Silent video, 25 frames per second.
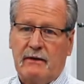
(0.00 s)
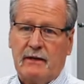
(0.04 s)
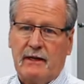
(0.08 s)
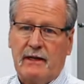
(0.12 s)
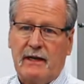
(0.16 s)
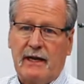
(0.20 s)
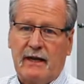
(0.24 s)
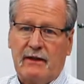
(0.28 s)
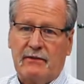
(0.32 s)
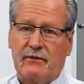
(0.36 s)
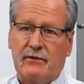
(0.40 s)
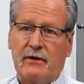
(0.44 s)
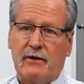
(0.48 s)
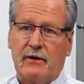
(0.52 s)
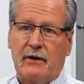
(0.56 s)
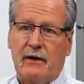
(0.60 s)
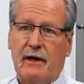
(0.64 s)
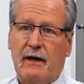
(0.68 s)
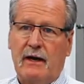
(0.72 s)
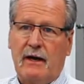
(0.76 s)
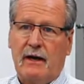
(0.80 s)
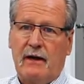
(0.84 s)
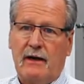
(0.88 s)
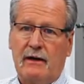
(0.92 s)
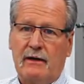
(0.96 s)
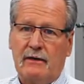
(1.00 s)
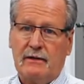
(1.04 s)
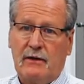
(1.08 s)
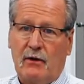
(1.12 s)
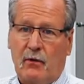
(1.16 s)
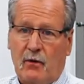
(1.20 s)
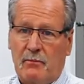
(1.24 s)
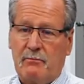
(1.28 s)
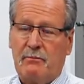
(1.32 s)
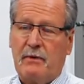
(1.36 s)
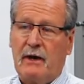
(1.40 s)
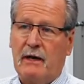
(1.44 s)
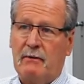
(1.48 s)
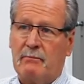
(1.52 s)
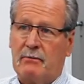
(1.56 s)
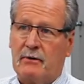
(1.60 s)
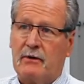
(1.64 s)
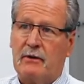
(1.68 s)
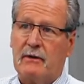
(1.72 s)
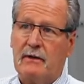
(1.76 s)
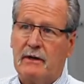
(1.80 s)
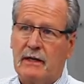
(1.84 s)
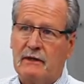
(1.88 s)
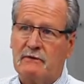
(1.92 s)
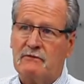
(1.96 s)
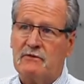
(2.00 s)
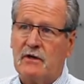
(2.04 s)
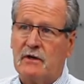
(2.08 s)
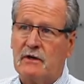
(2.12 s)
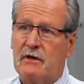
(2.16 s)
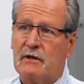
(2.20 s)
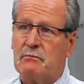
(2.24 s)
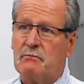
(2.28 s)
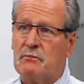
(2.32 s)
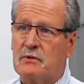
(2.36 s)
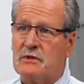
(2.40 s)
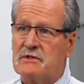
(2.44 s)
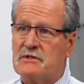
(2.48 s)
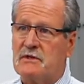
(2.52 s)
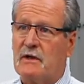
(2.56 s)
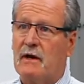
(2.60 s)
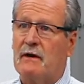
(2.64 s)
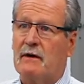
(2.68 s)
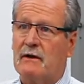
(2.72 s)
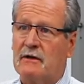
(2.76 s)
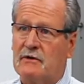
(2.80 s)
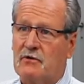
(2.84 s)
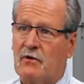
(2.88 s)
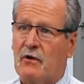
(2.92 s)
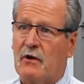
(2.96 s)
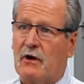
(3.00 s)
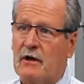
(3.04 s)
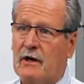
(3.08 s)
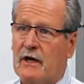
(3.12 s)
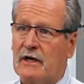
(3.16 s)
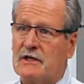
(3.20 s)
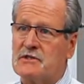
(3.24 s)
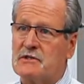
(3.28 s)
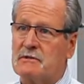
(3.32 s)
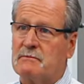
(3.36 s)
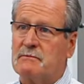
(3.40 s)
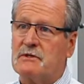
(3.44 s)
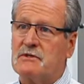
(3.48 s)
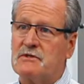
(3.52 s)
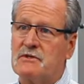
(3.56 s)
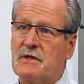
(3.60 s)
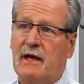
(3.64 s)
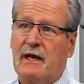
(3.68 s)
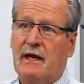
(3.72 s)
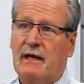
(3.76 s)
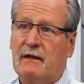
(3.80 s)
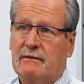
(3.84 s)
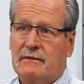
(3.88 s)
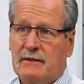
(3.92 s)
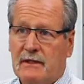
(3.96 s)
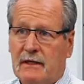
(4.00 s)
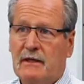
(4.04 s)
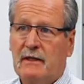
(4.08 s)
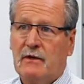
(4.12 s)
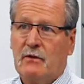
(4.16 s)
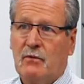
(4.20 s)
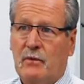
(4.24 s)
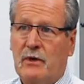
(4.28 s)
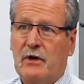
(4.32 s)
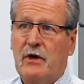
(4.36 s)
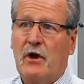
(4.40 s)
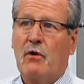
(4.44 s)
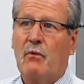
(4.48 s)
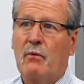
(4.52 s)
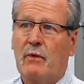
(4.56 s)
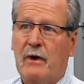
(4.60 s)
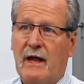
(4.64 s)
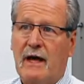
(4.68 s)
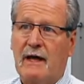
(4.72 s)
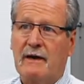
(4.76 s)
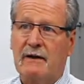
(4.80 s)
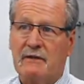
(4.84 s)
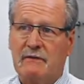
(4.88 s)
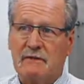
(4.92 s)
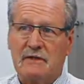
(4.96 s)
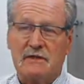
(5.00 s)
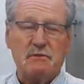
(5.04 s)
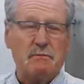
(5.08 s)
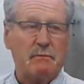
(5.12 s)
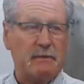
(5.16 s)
together uh, on paper and took it and presented it to our customers. Hey, we know we're not in this